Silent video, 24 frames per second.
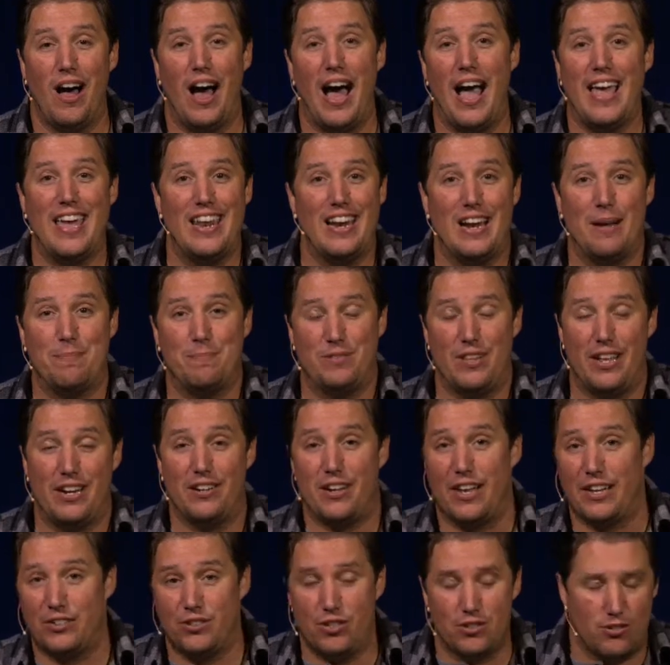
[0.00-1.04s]
I ended up, they're
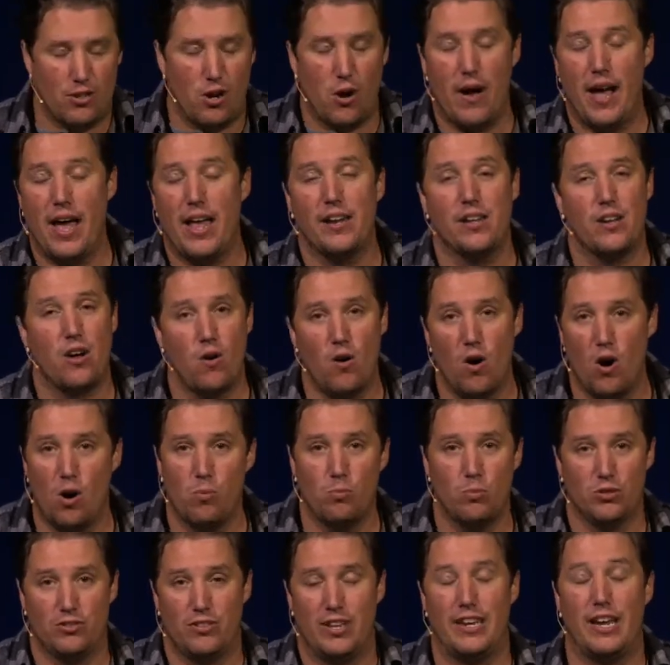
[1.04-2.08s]
like, just go ahead and go home,
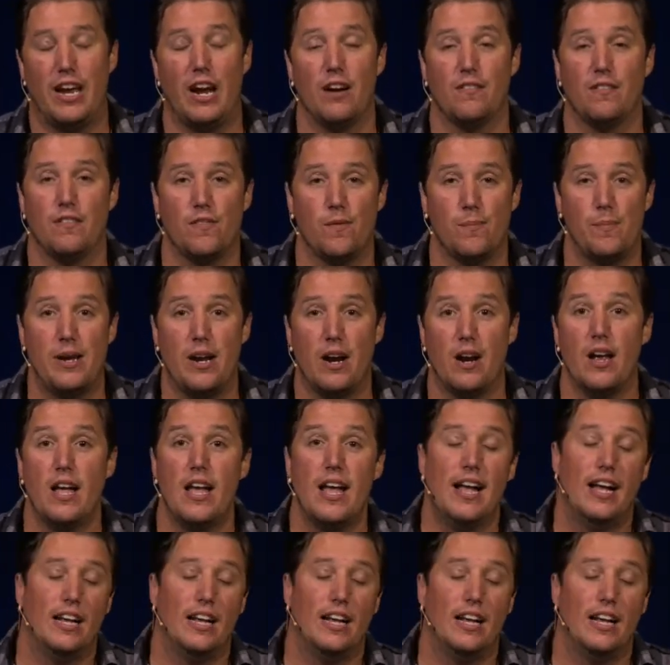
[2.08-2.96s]
we'll take care of it from here.